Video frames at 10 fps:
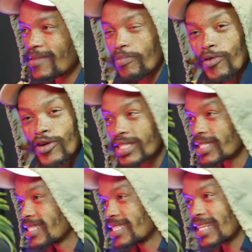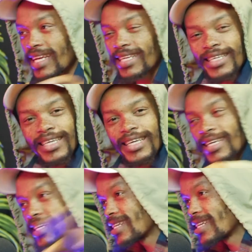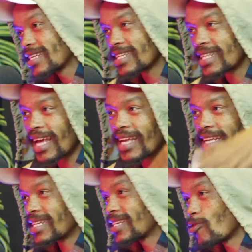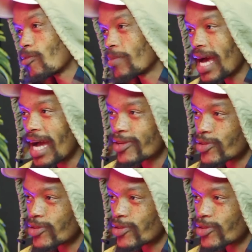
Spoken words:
Porsche is like umlahlo